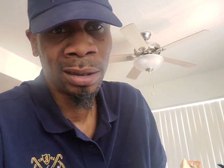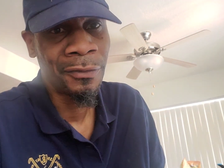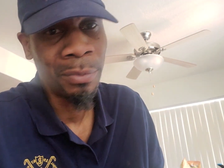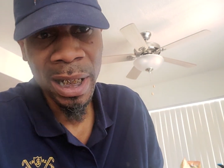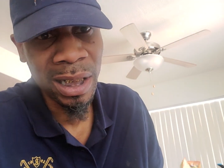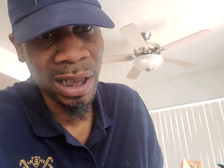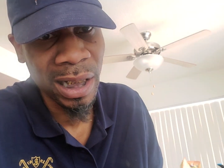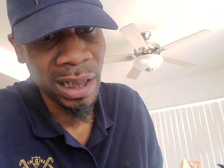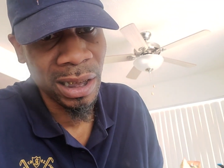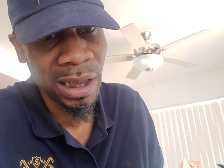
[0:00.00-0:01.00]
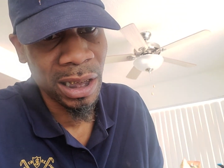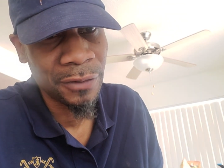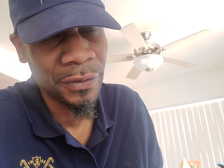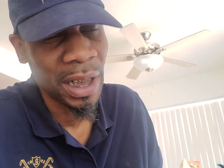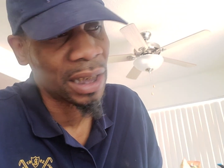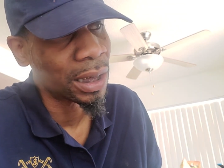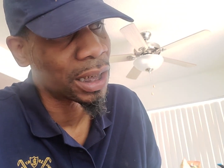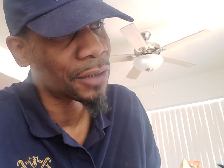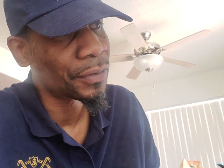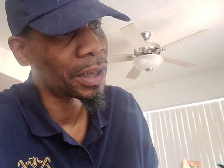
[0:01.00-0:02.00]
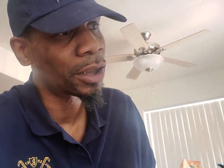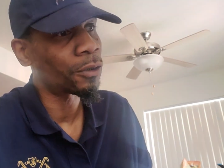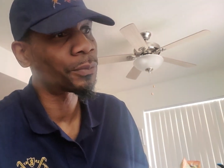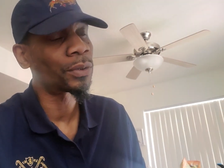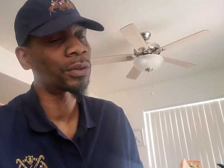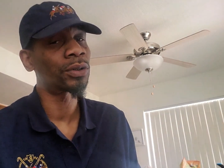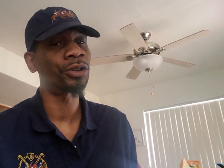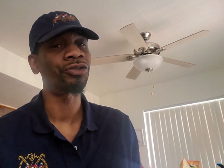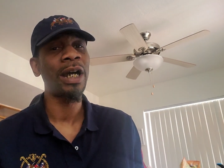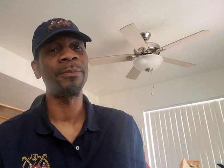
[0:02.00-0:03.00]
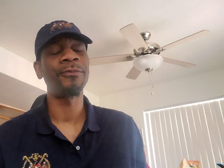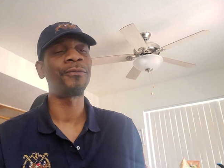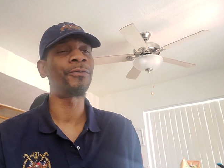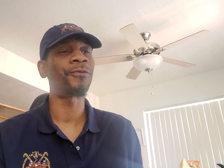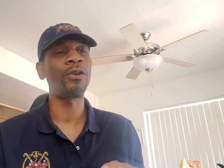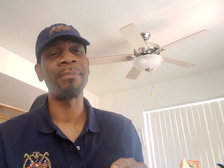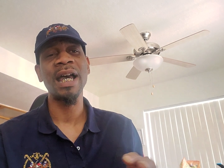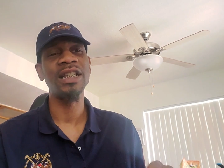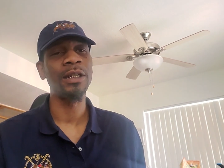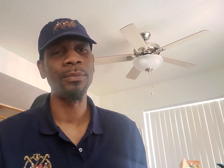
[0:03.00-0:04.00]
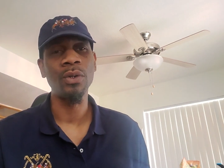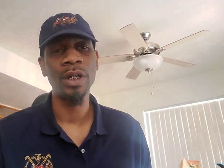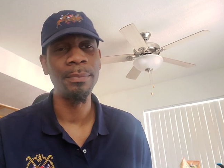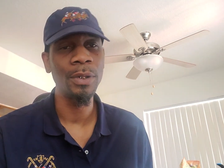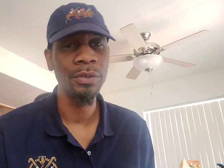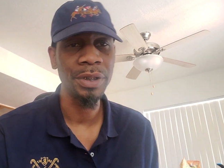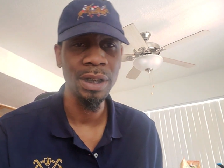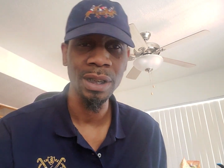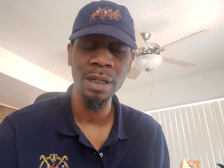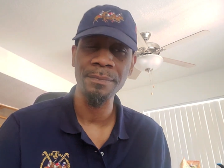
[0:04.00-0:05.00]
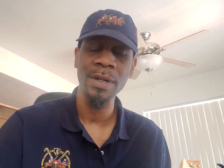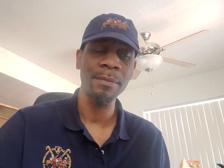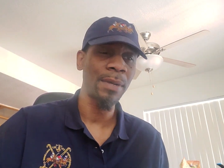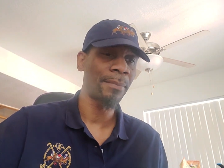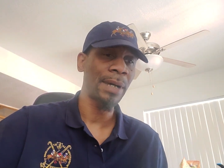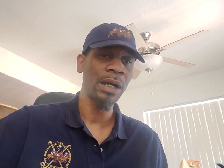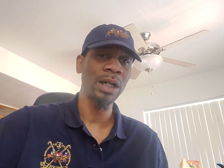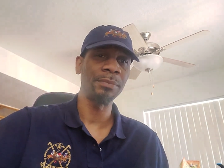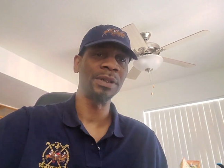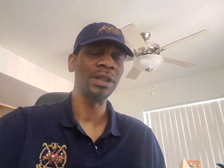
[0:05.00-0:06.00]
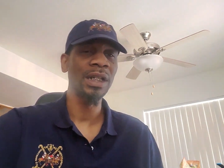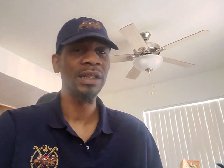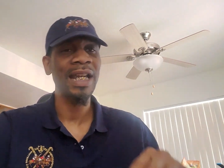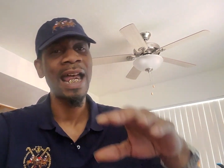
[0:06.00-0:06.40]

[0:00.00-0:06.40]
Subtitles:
If you made it to the end of this video, drop 4 basketball emojis. I'm out. I'm disgusted.